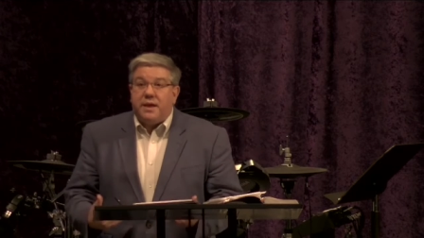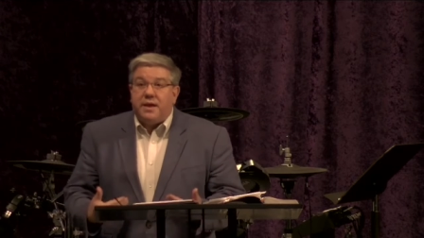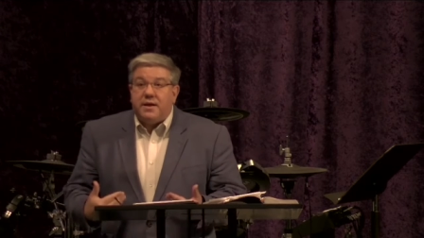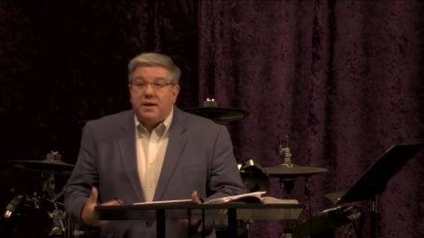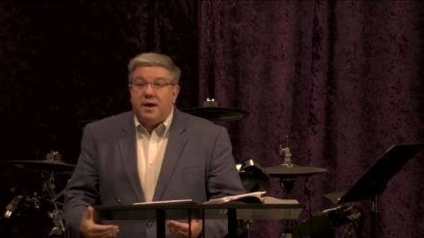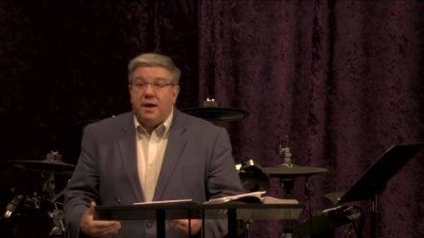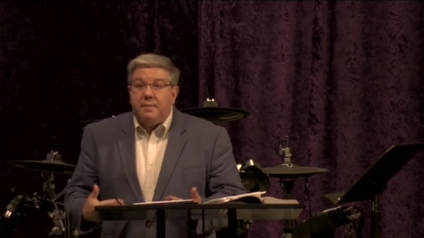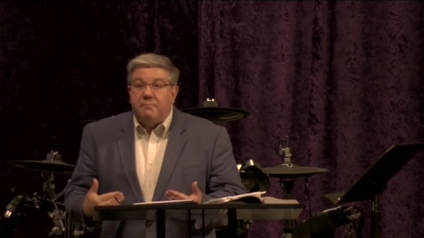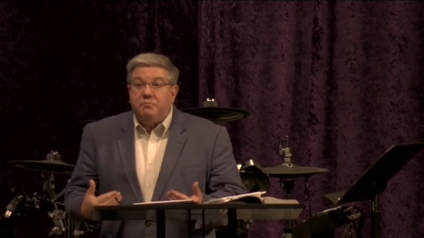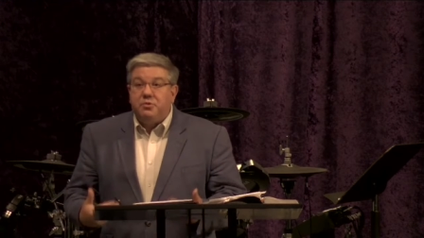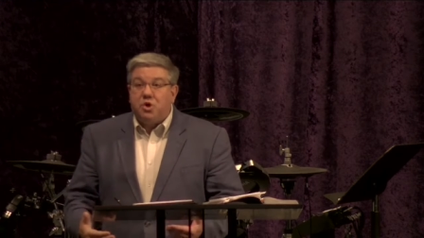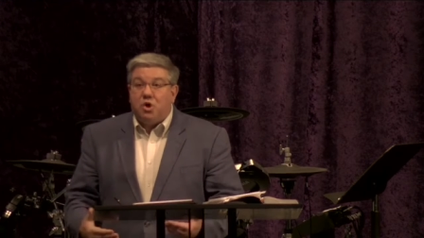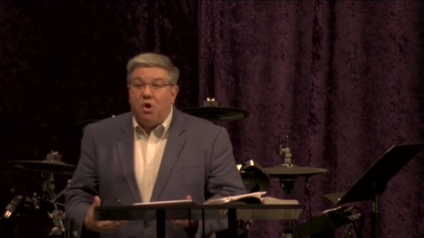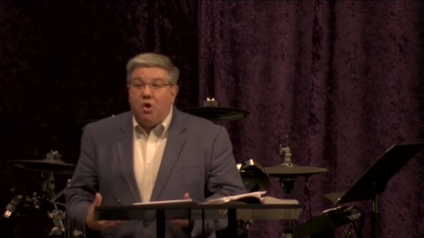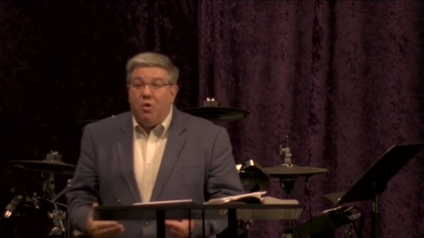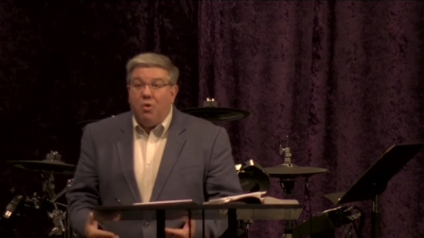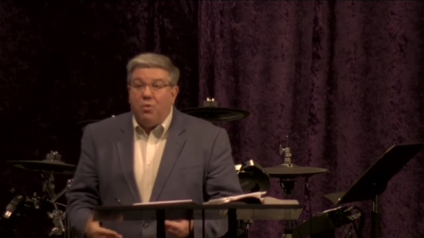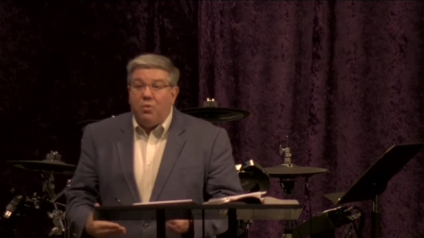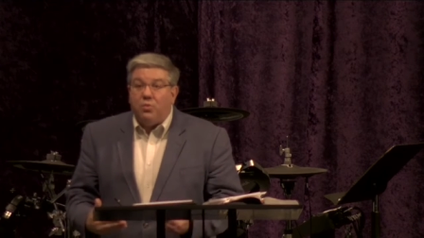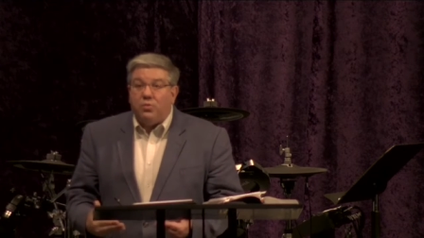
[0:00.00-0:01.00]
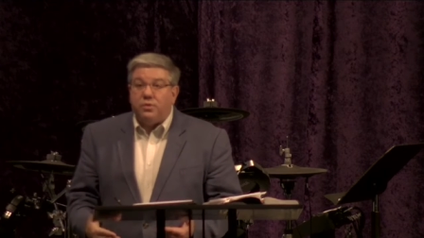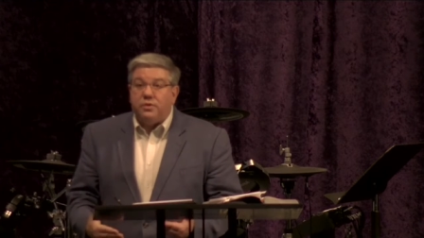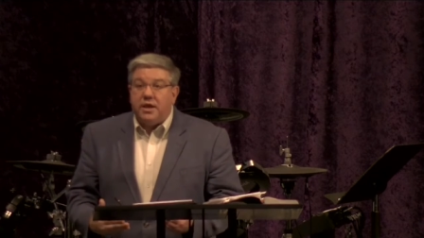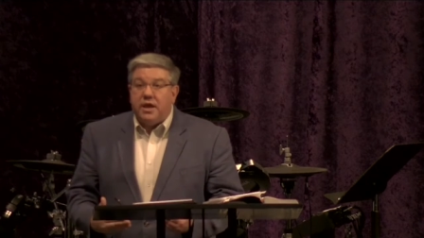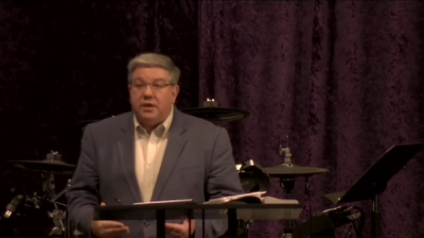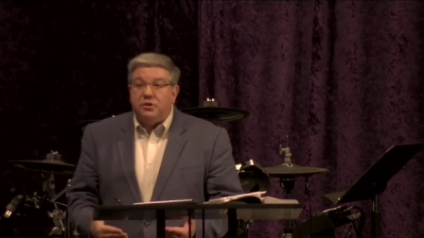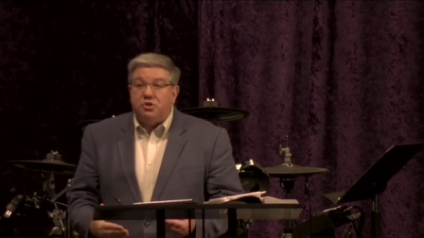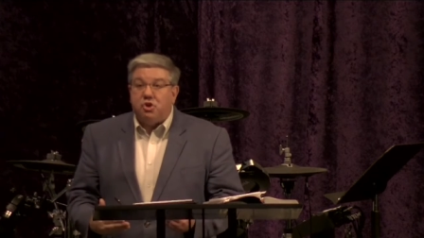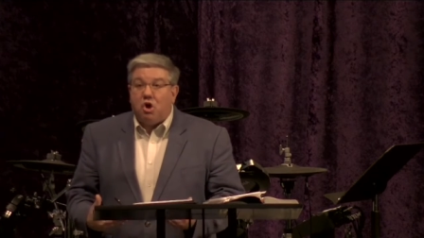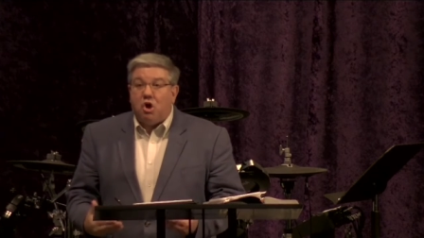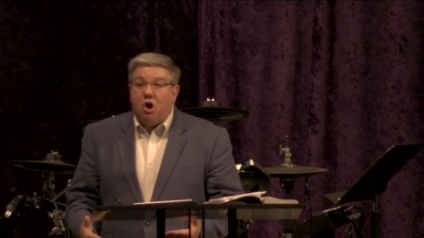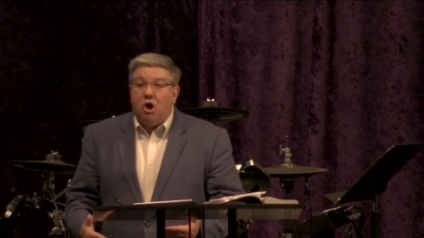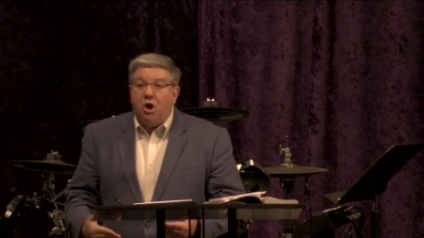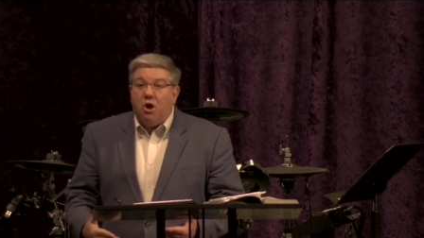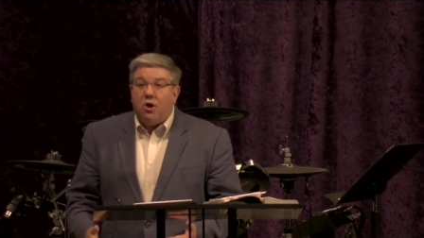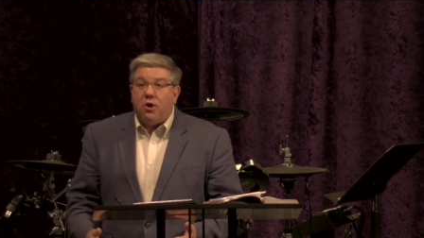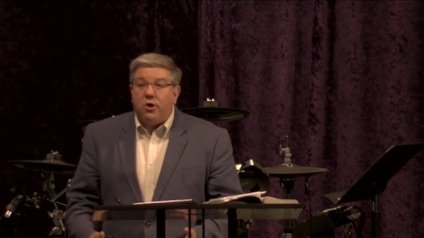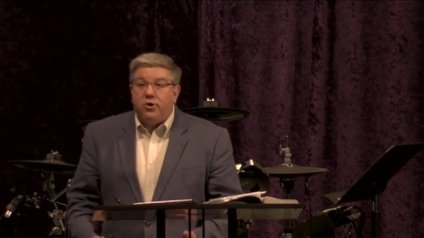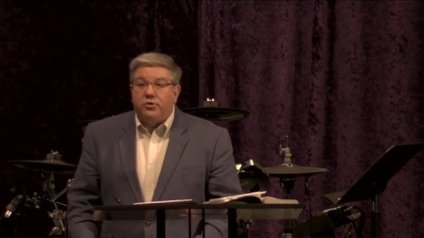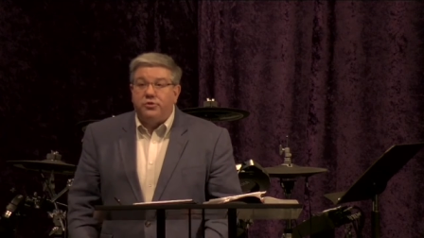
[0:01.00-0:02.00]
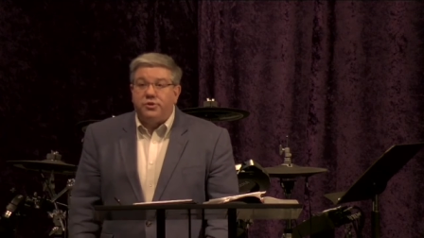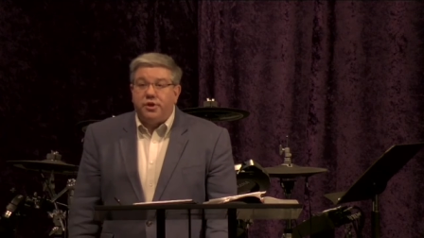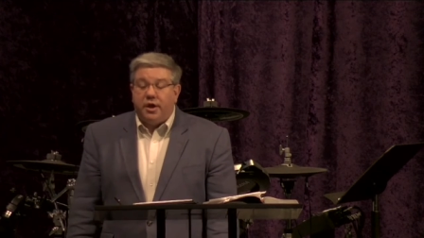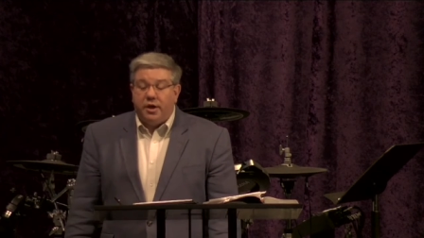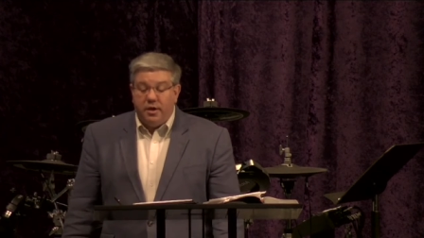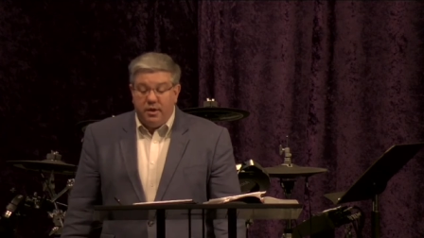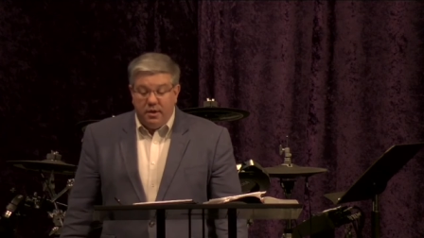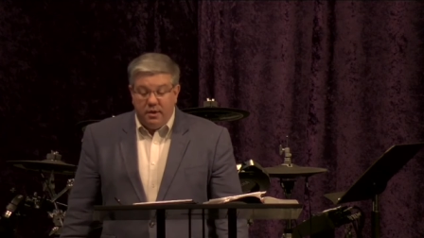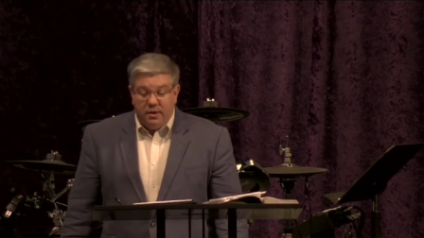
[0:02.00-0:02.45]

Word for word: become cold and hard.